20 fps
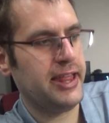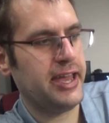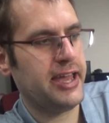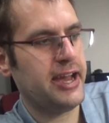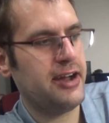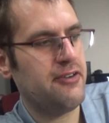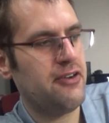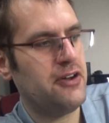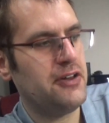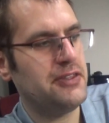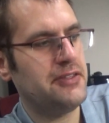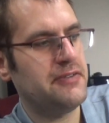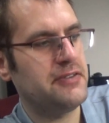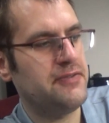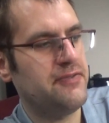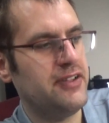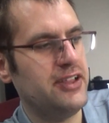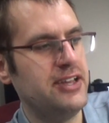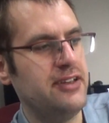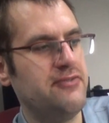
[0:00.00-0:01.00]
how all the
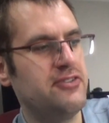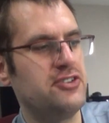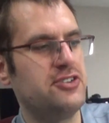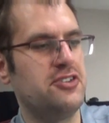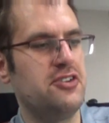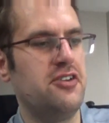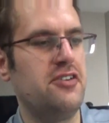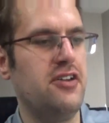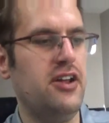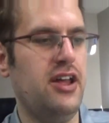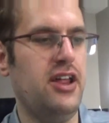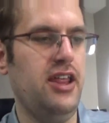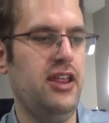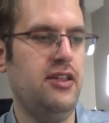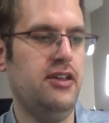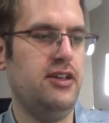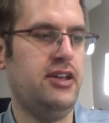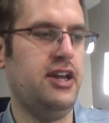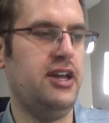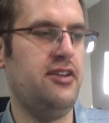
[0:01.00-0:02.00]
flavors
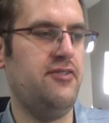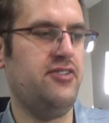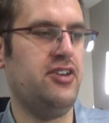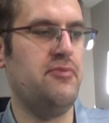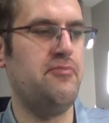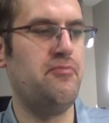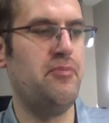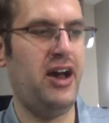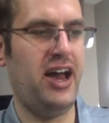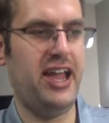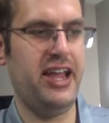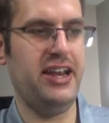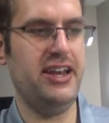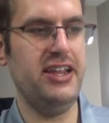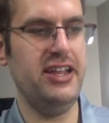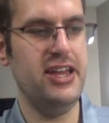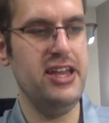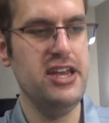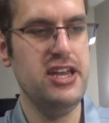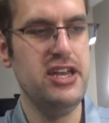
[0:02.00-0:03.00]
are kind of
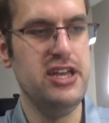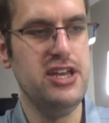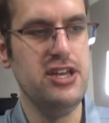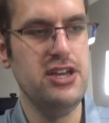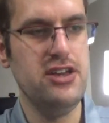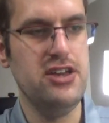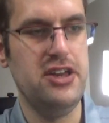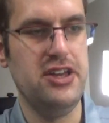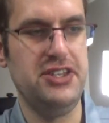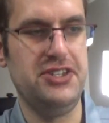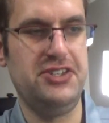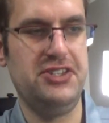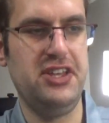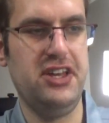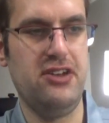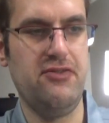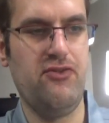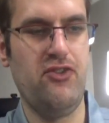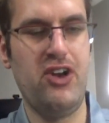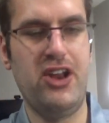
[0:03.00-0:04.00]
combined
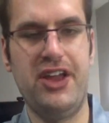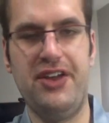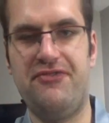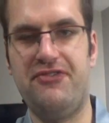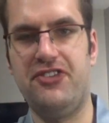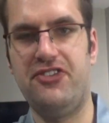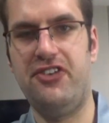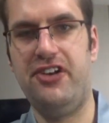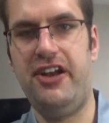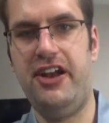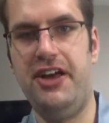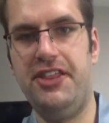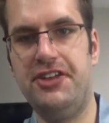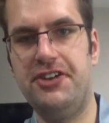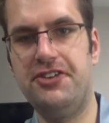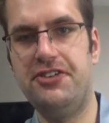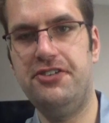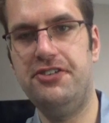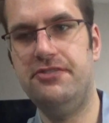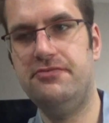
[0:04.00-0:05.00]
instead of one after
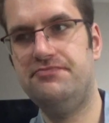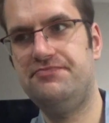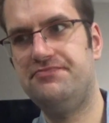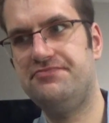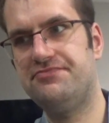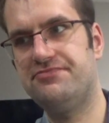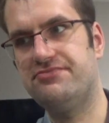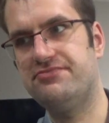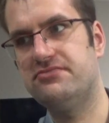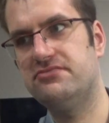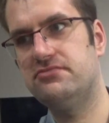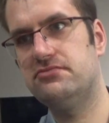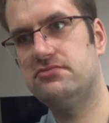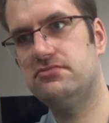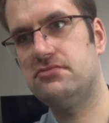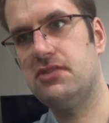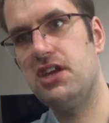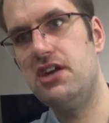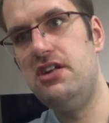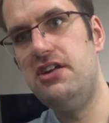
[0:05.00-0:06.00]
another.
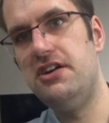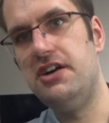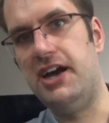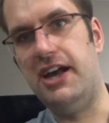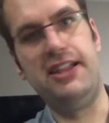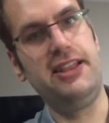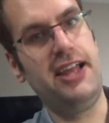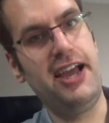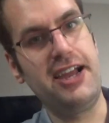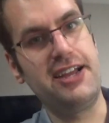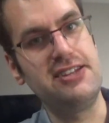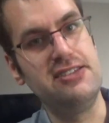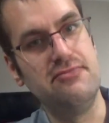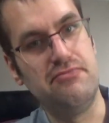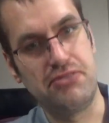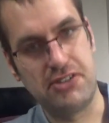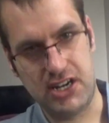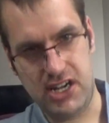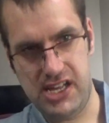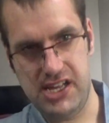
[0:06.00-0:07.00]
I like the
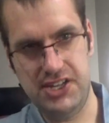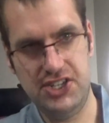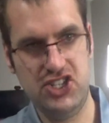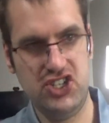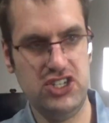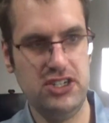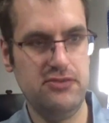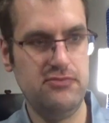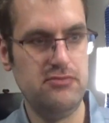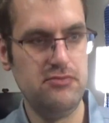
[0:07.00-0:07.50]
price.